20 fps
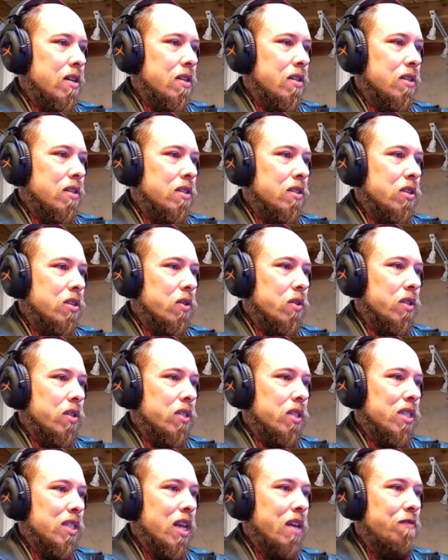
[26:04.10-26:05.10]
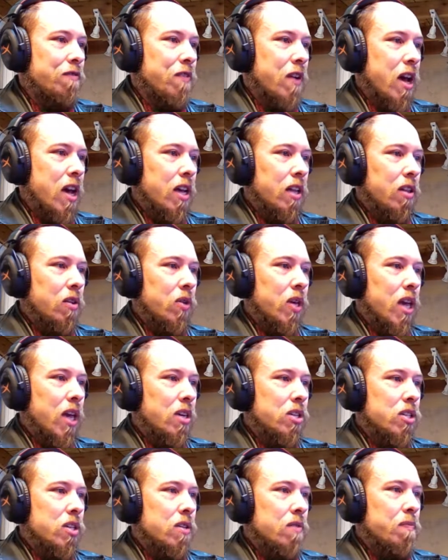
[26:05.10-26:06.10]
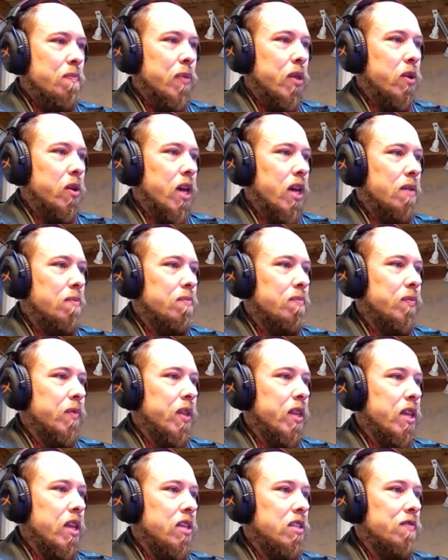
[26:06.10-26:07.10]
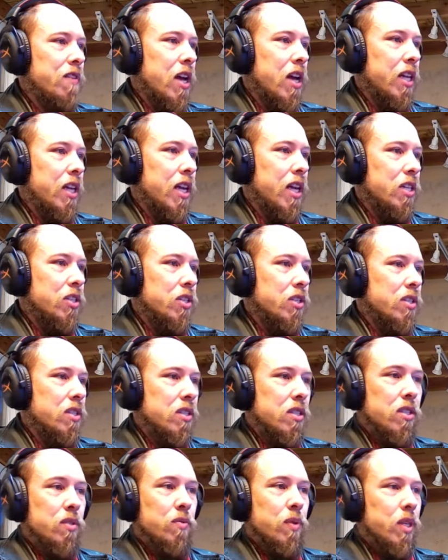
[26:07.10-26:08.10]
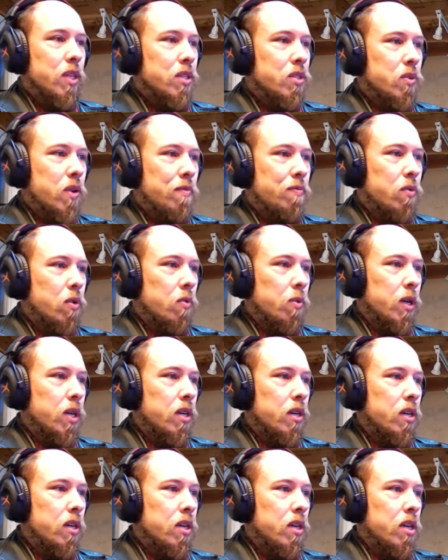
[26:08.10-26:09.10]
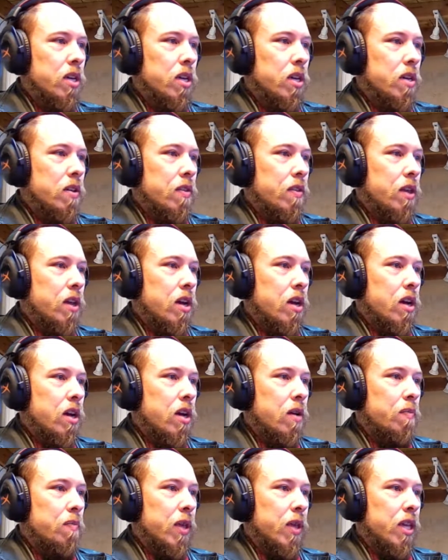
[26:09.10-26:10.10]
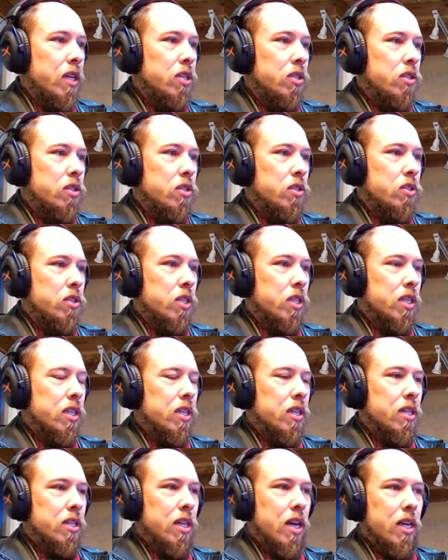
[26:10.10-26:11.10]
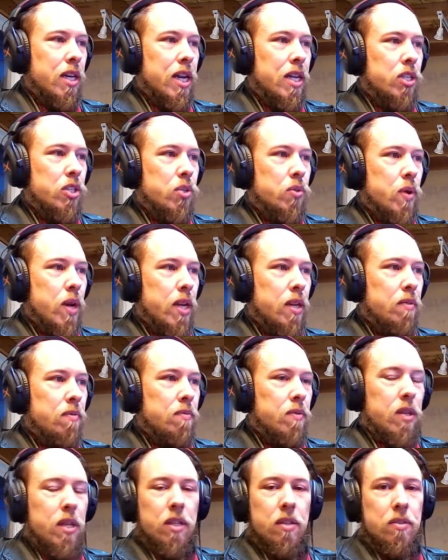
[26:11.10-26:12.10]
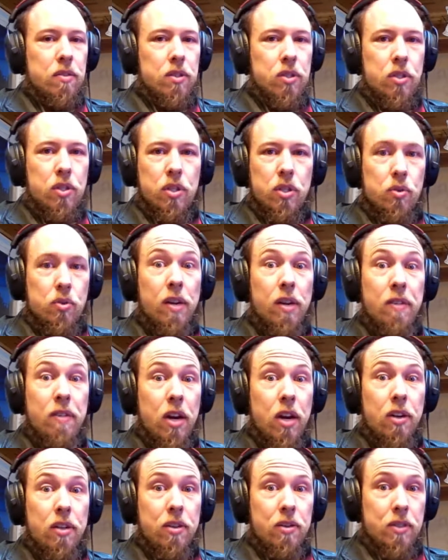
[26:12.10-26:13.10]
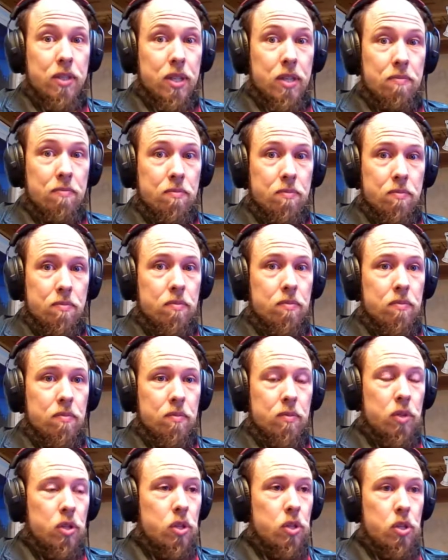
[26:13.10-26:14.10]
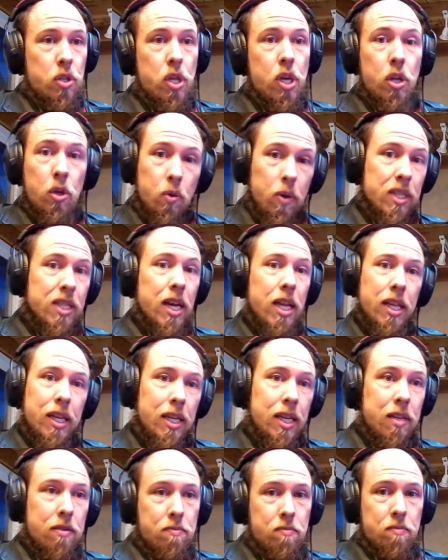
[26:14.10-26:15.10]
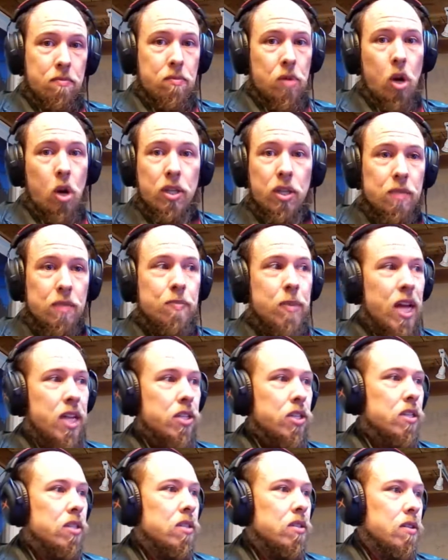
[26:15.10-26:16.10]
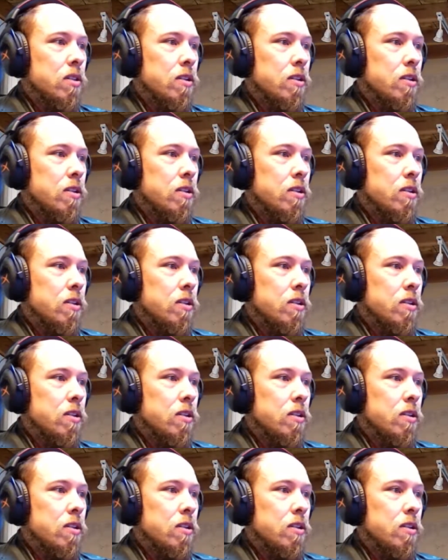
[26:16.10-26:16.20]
So there's a save file location. Okay, is valid edges. This is really straightforward. It's got an edge string, a string of characters that you are telling it are some edges,